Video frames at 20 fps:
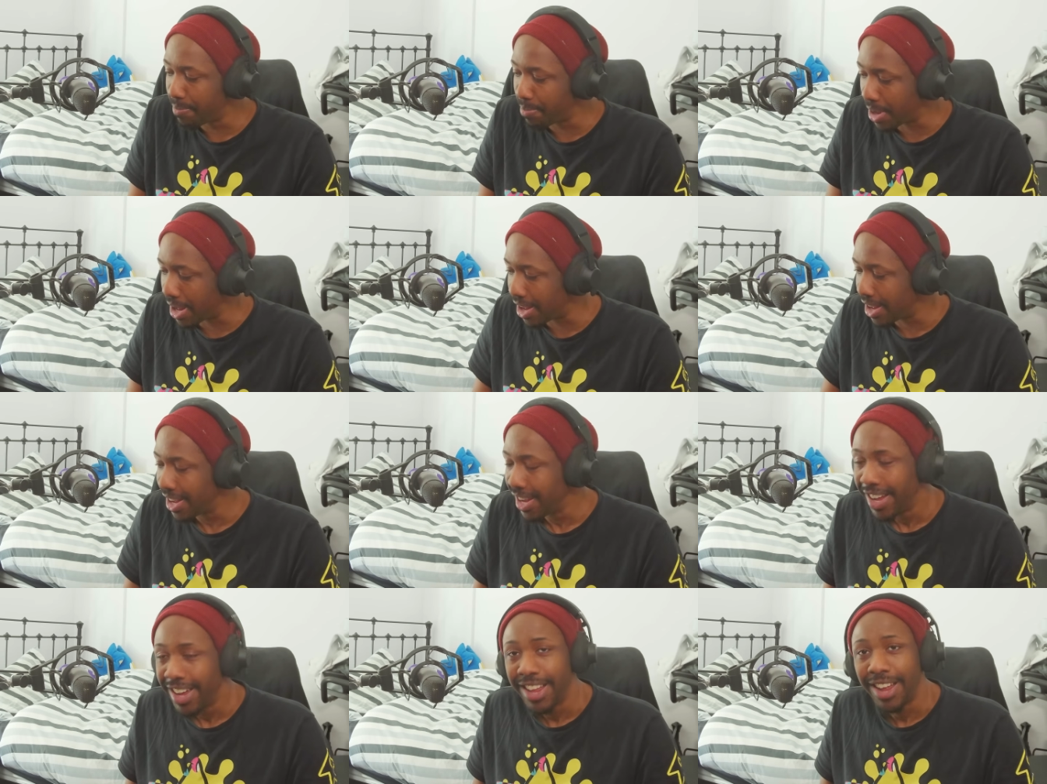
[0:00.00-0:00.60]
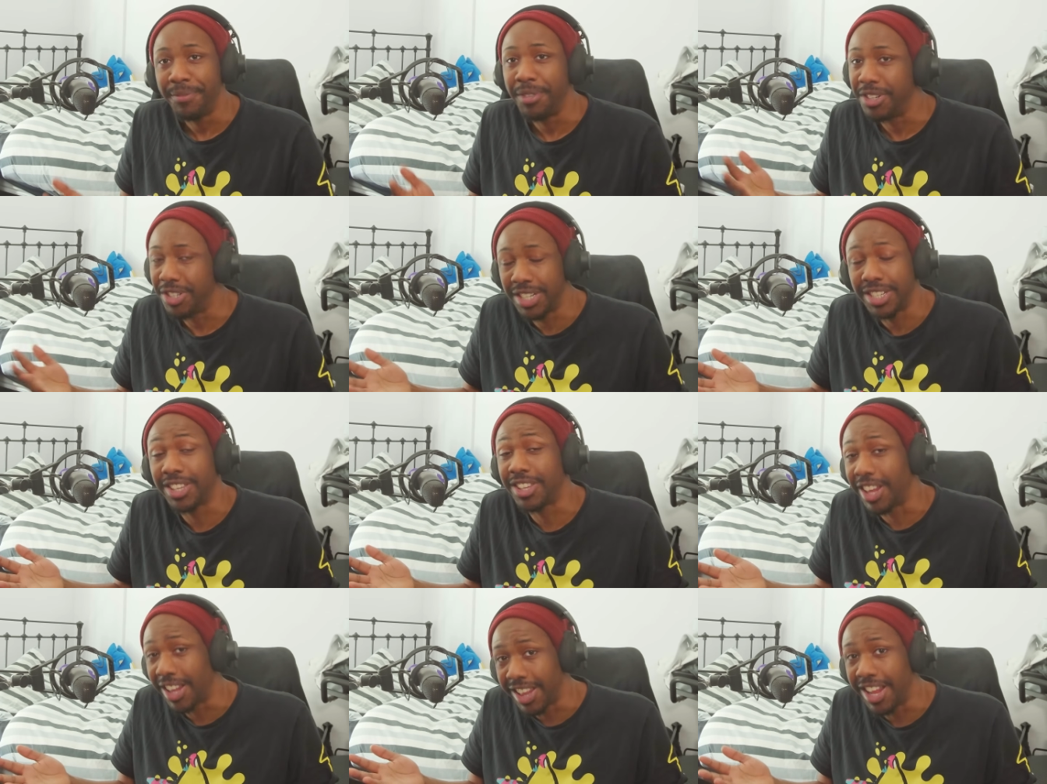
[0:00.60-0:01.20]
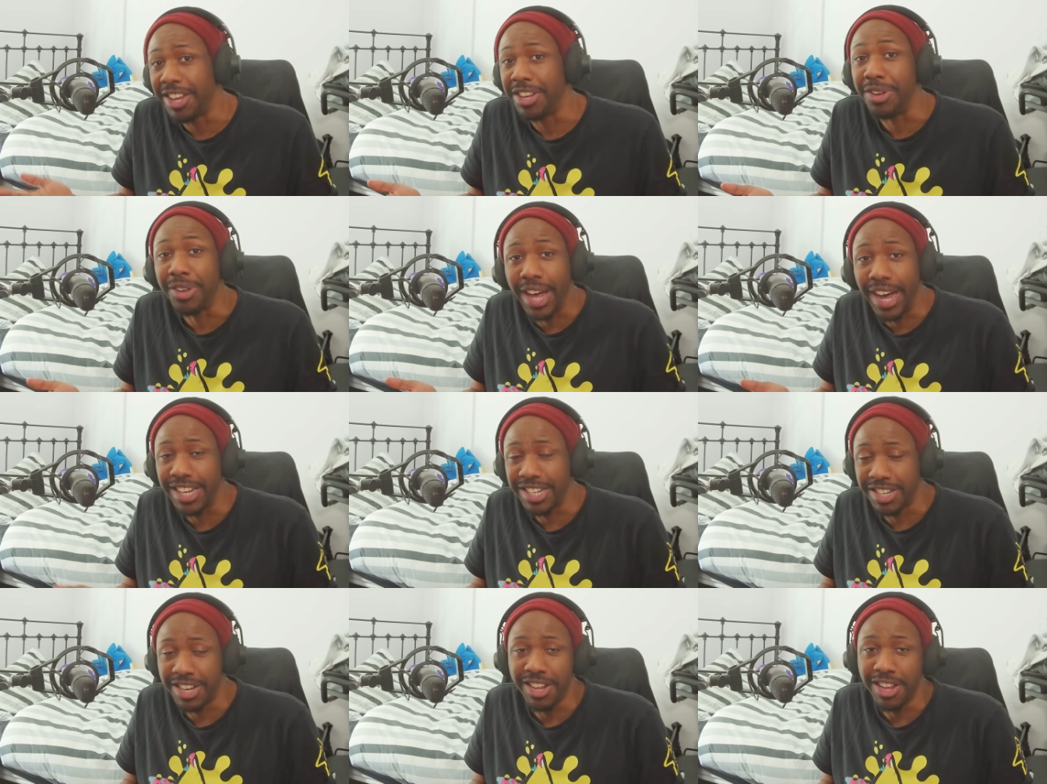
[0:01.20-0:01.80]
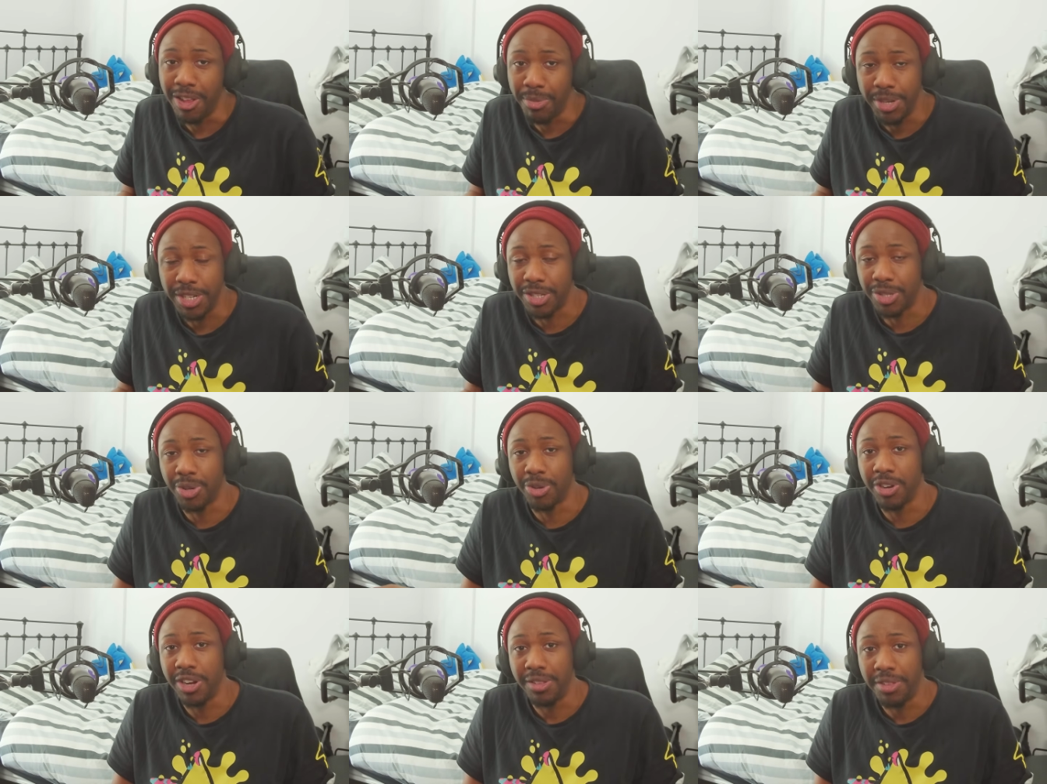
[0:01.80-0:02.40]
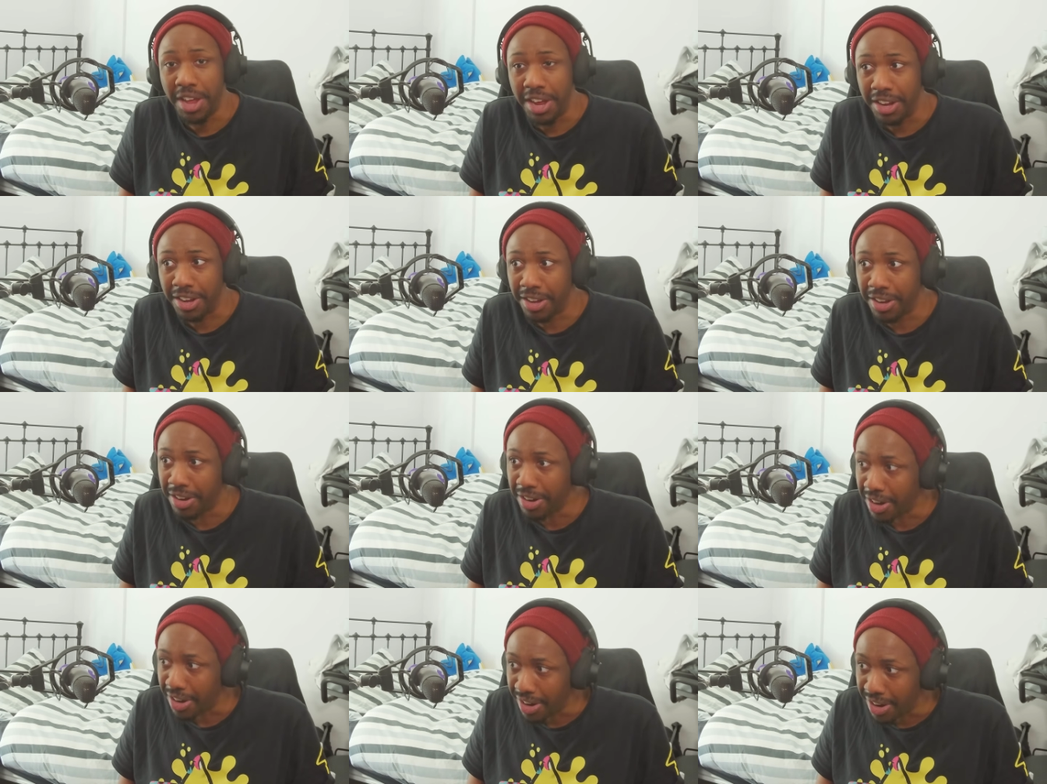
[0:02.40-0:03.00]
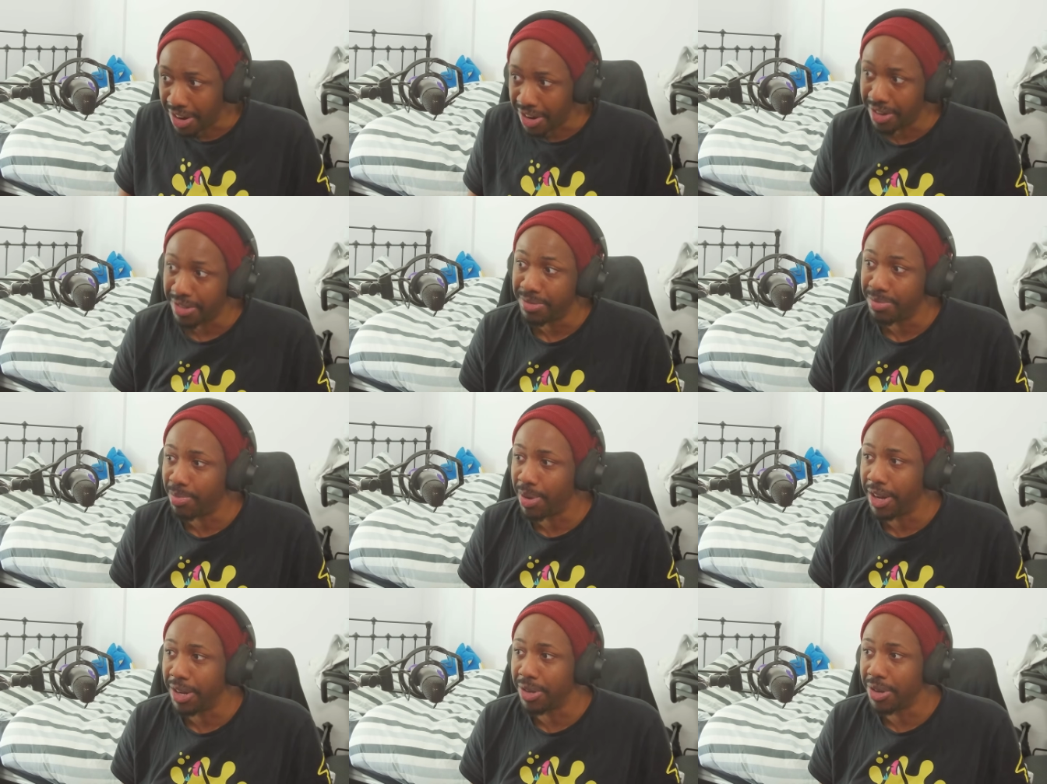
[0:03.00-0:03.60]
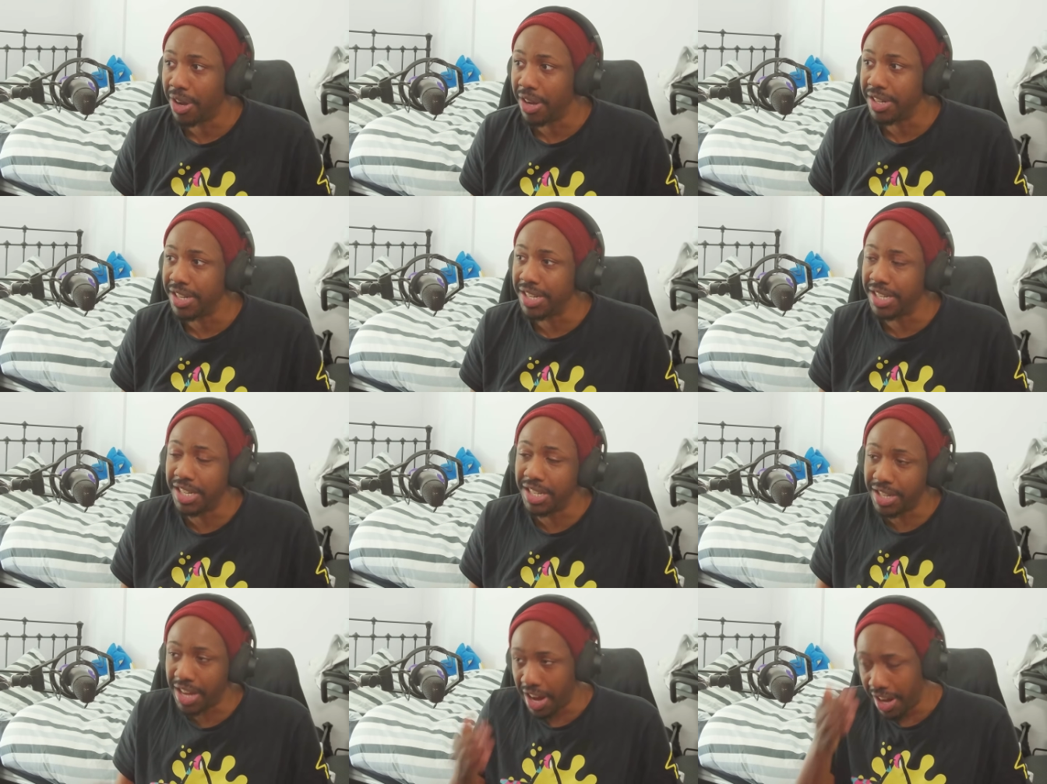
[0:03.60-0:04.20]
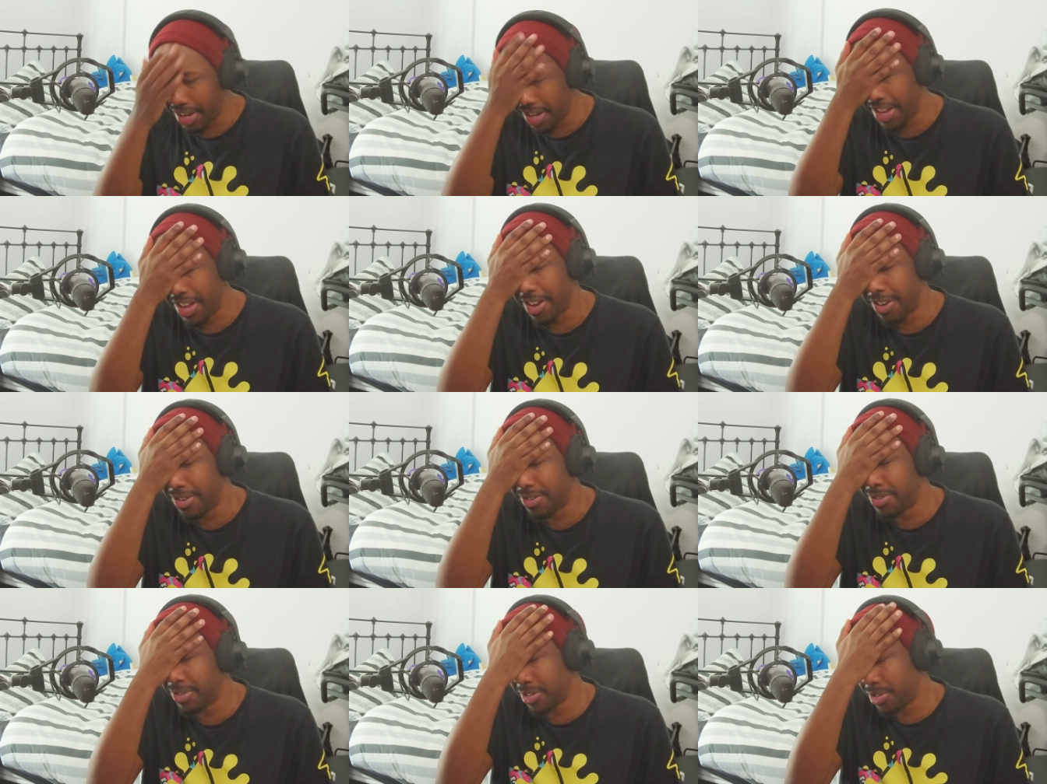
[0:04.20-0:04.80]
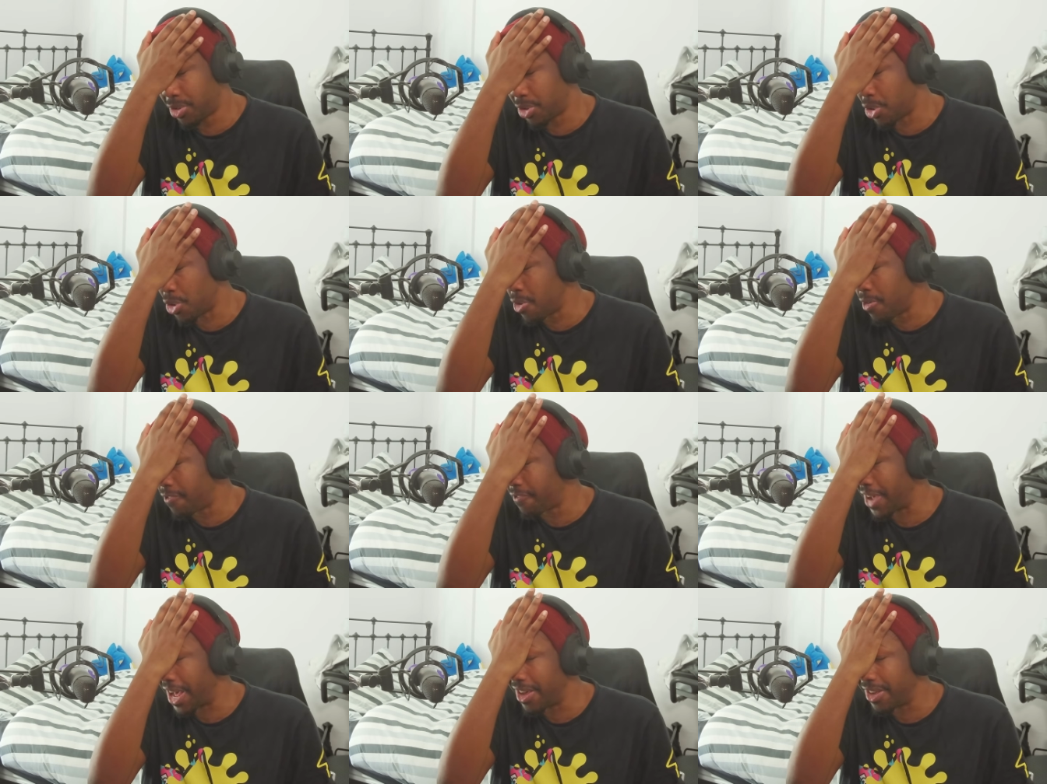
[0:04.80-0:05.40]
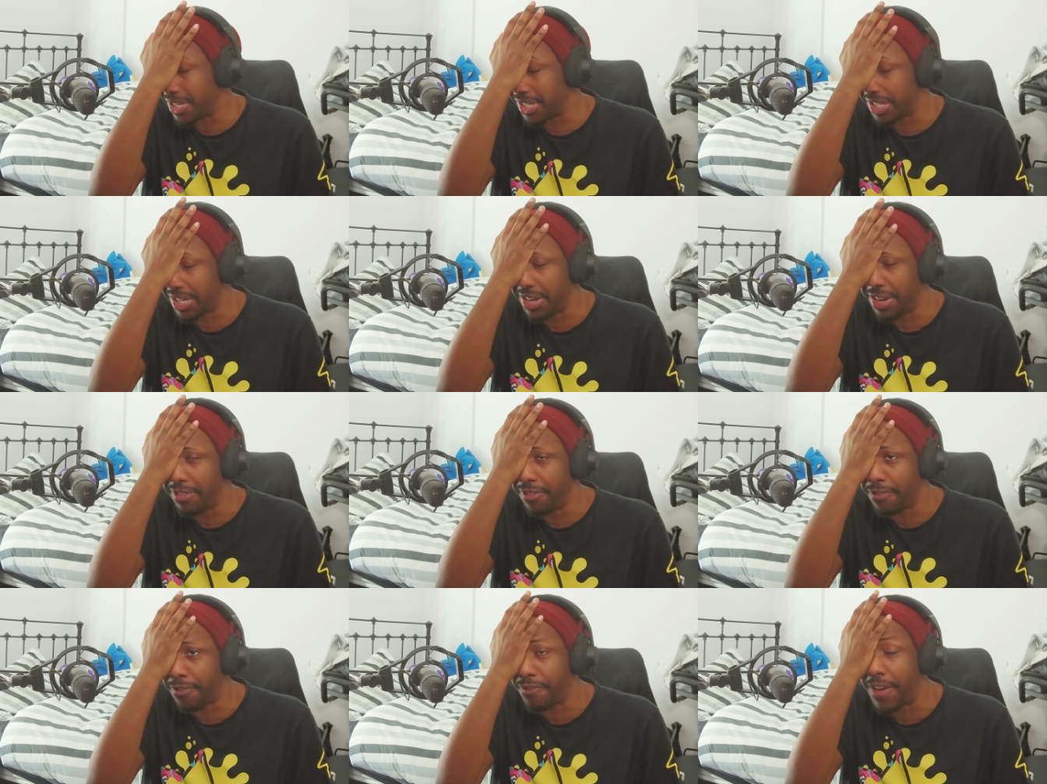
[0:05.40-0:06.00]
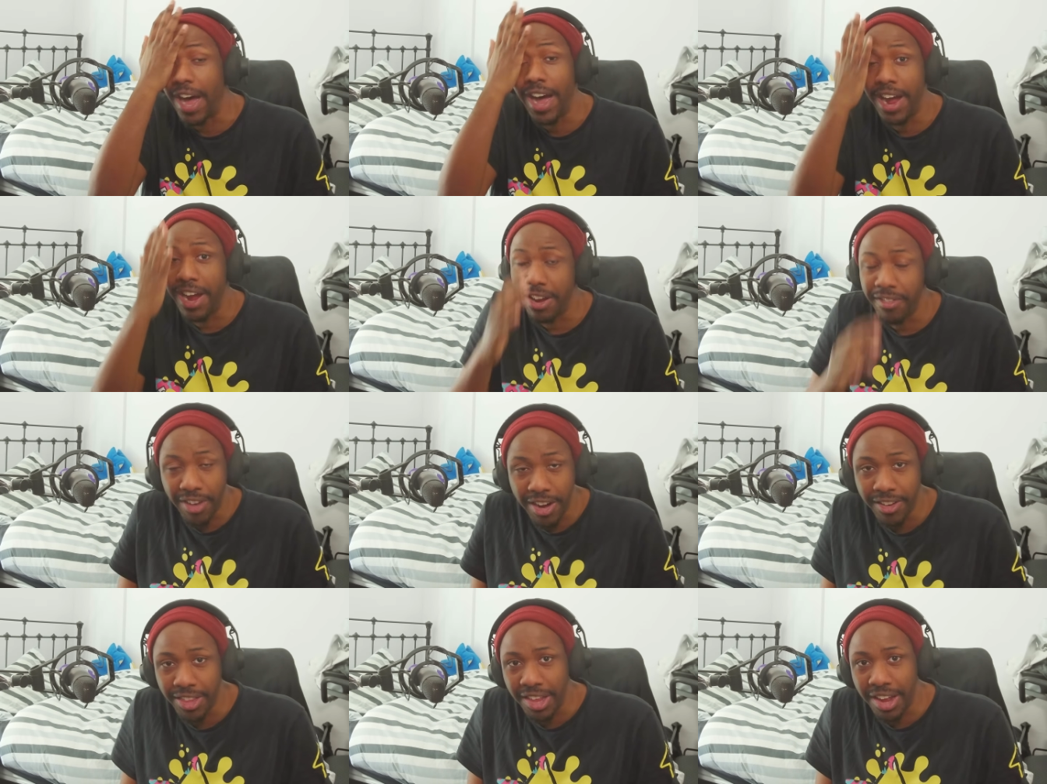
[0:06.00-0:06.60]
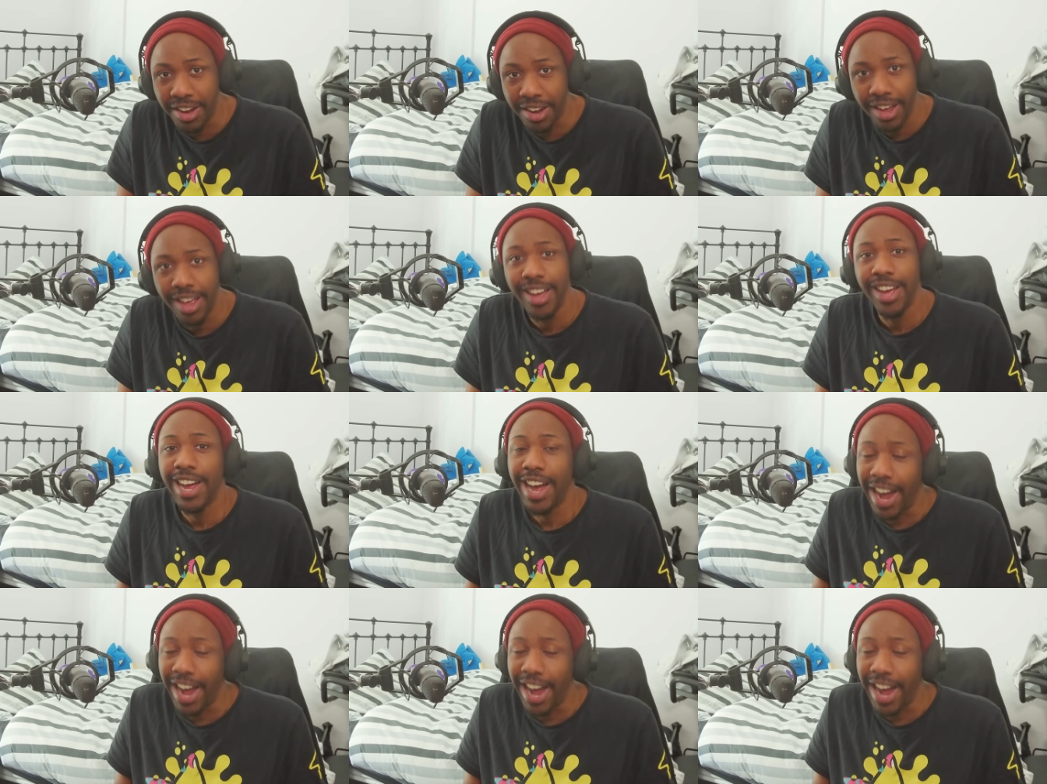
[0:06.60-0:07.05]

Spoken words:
But, I mean, just to let you guys in a little bit story, like, my God, this is like in 2005, I think.